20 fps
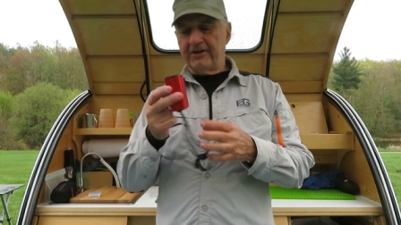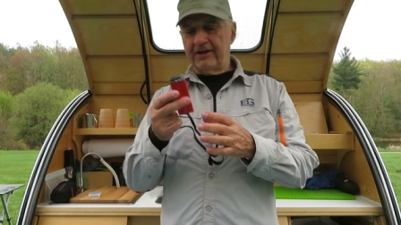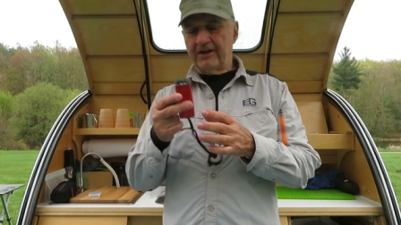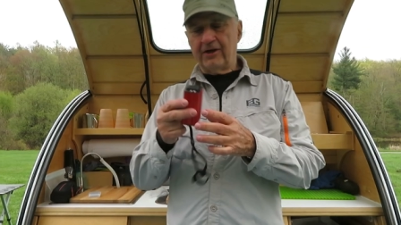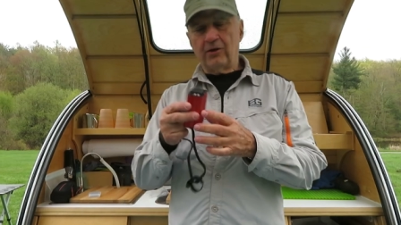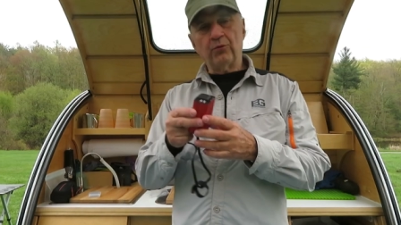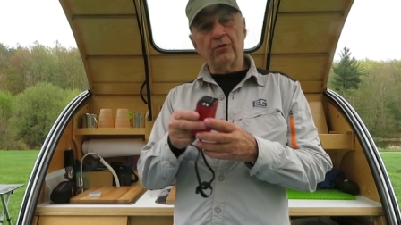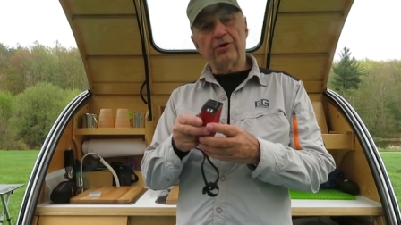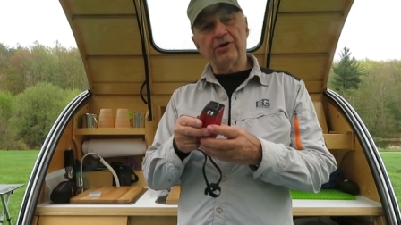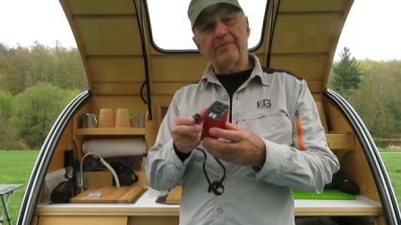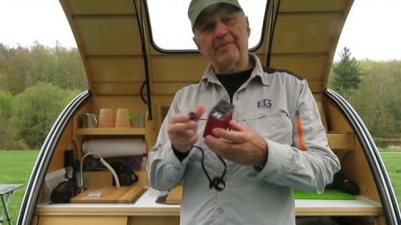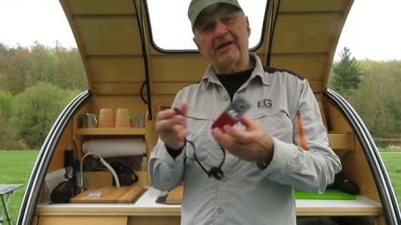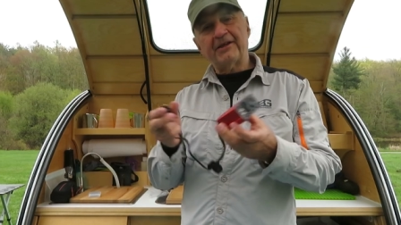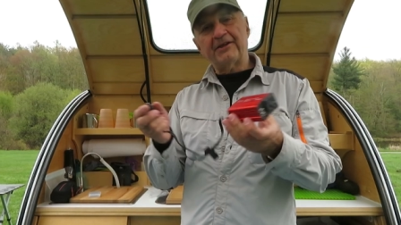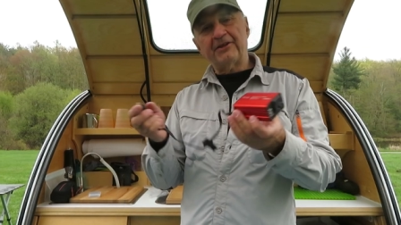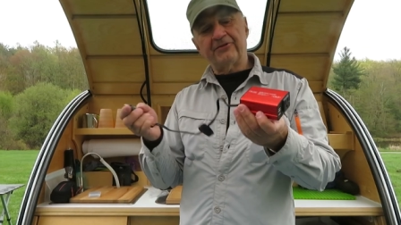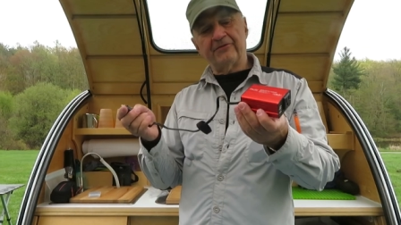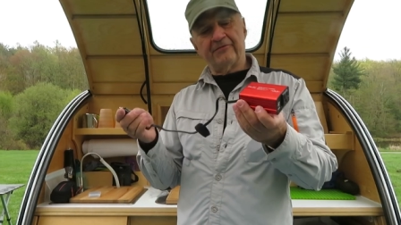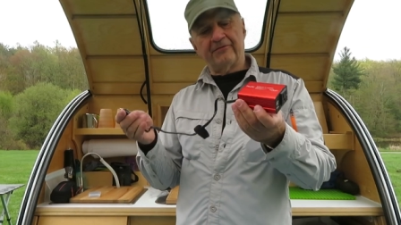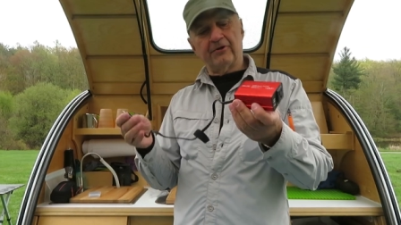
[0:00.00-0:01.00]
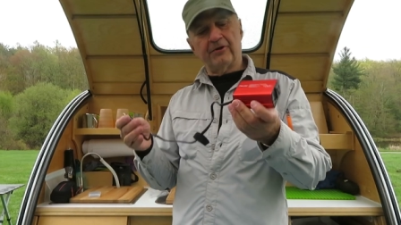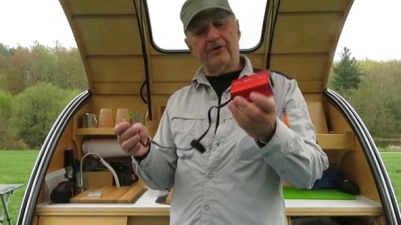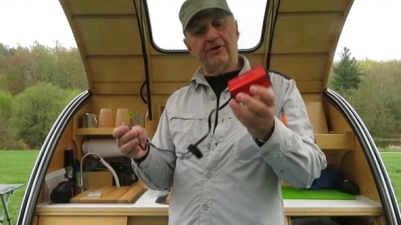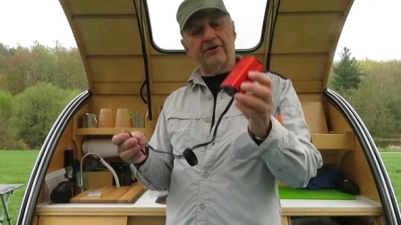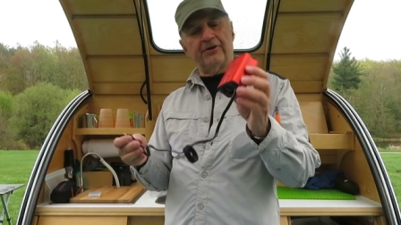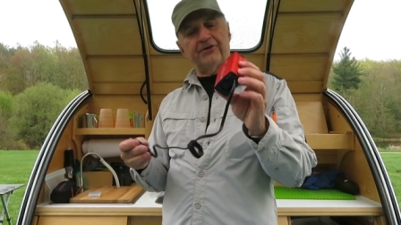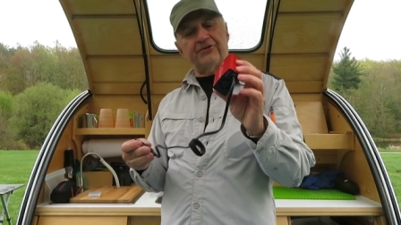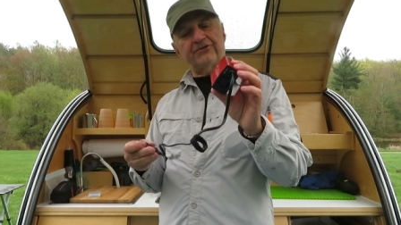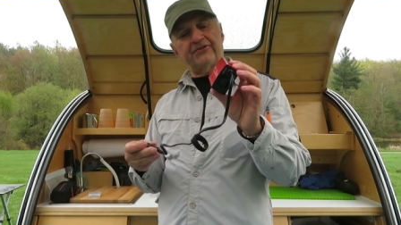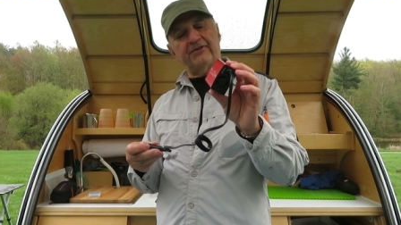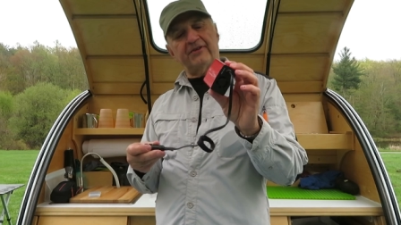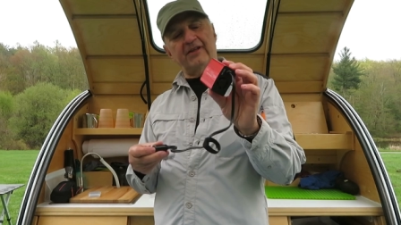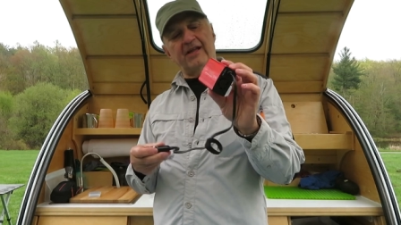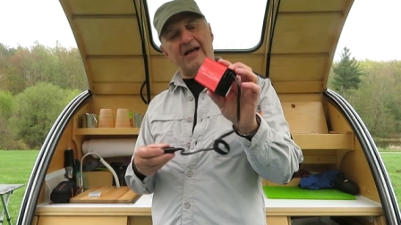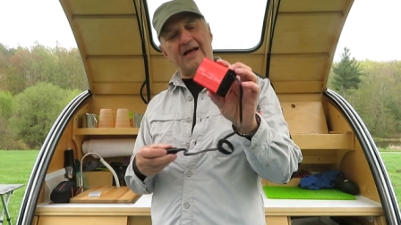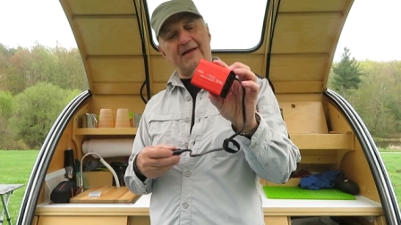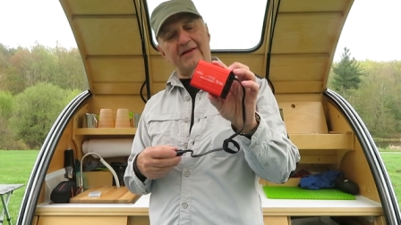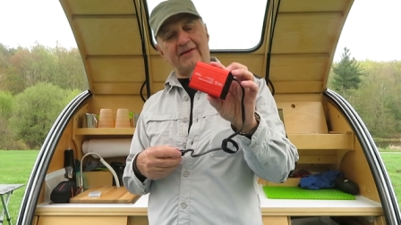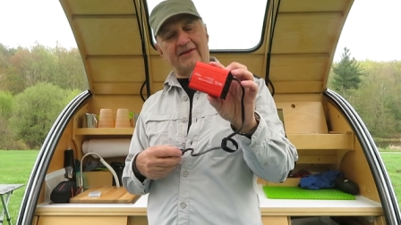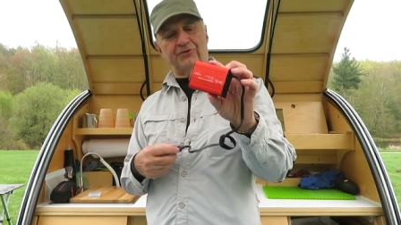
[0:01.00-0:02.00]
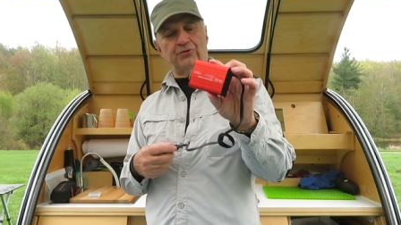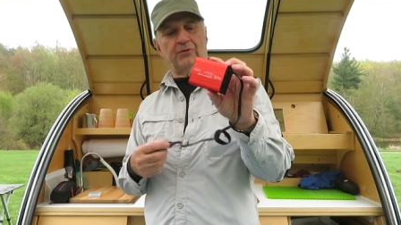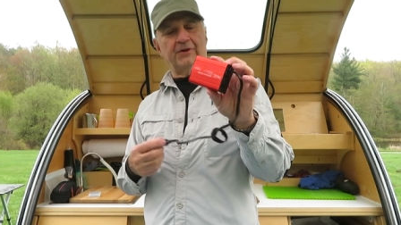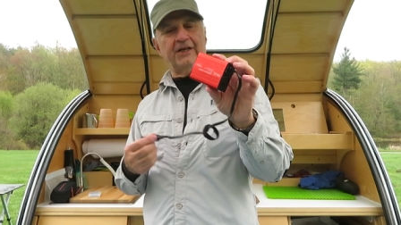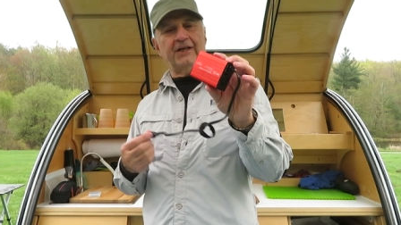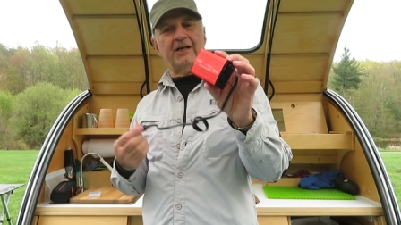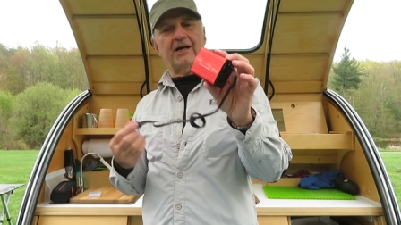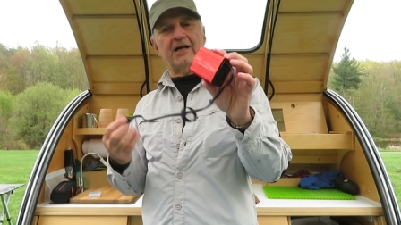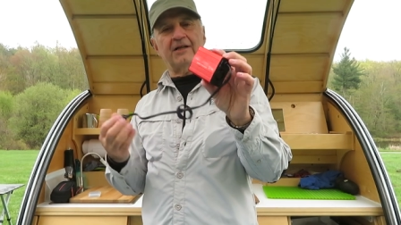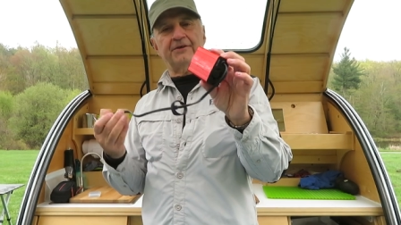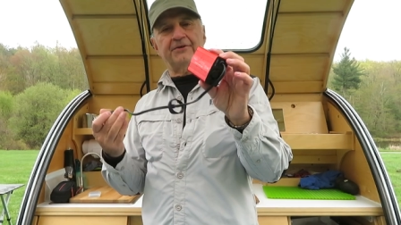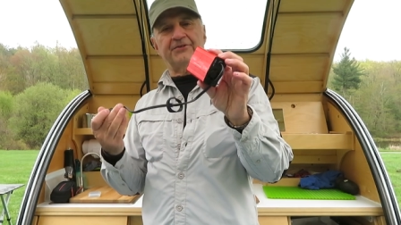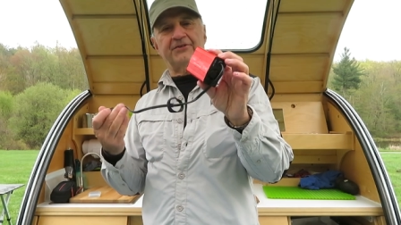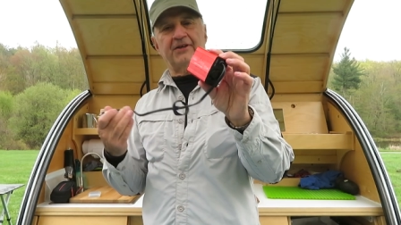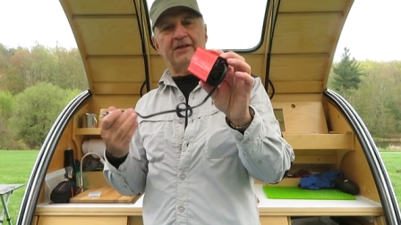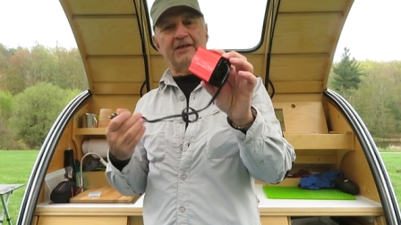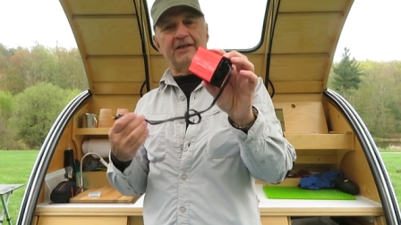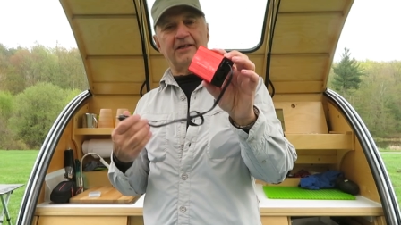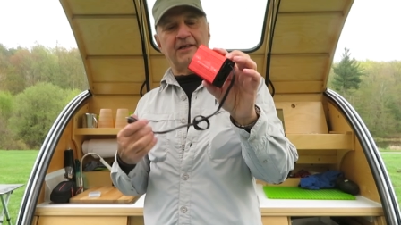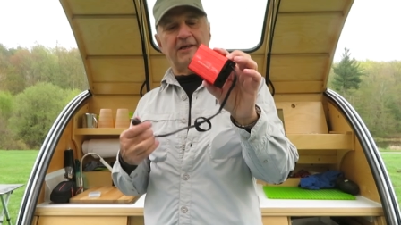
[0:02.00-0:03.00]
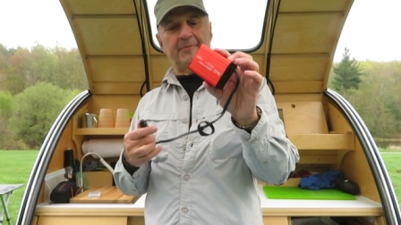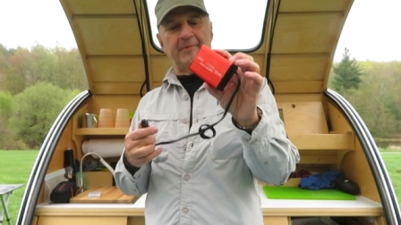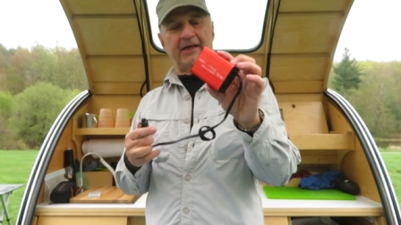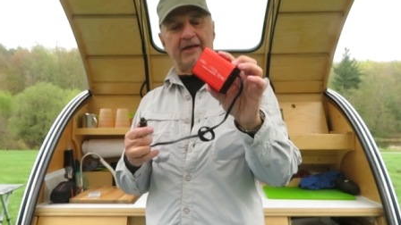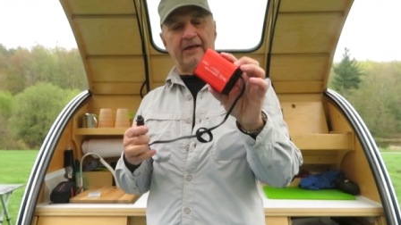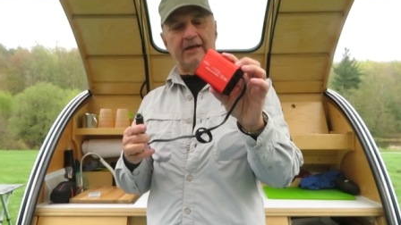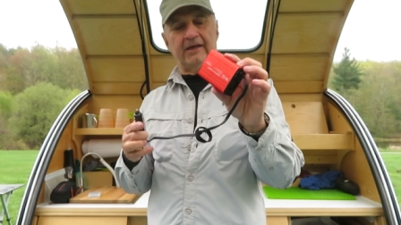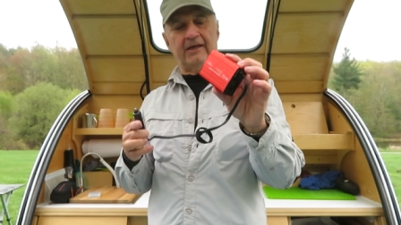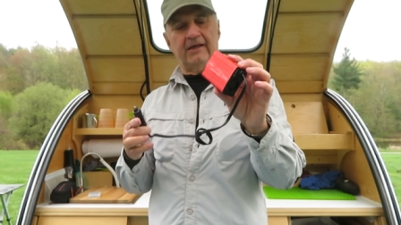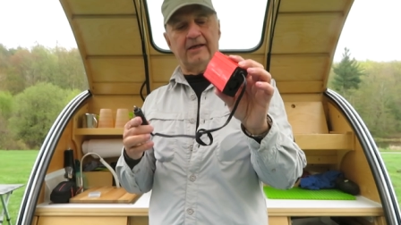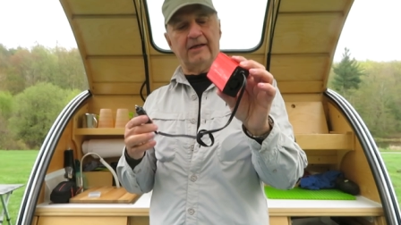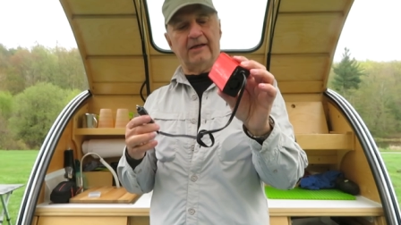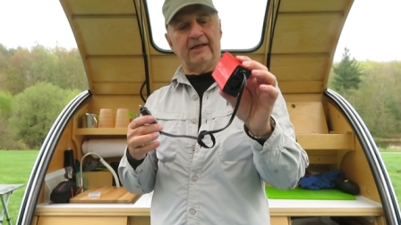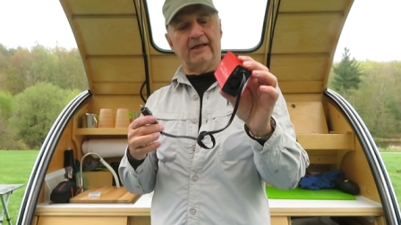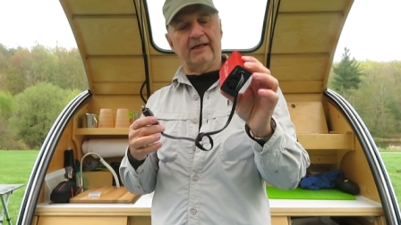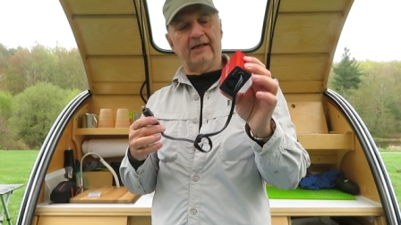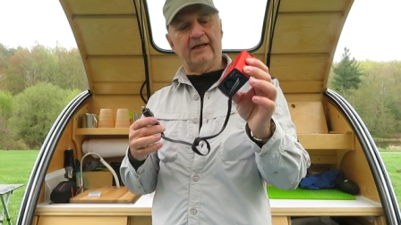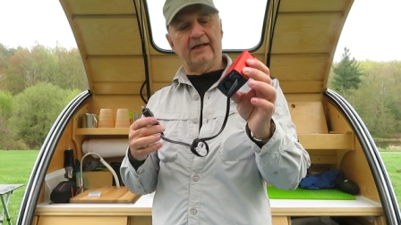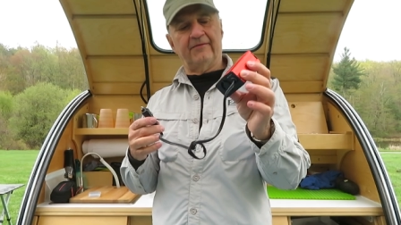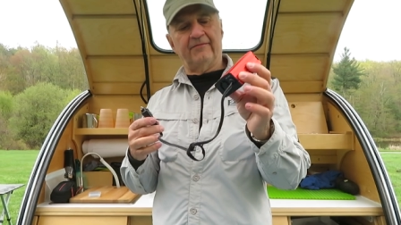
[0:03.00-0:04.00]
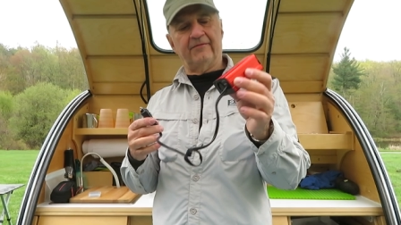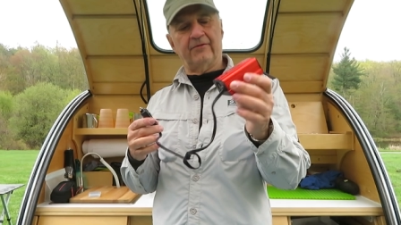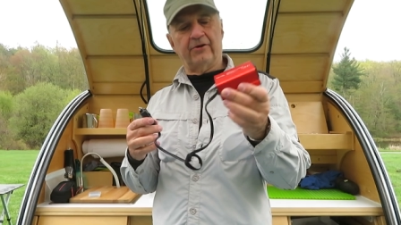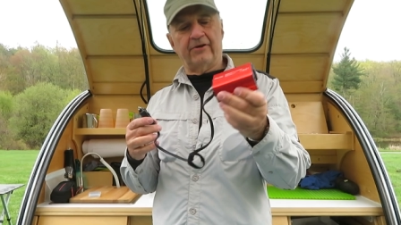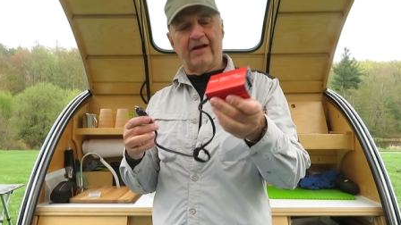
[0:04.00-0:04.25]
uh, a word about these inverters, not like $20 on eBay um,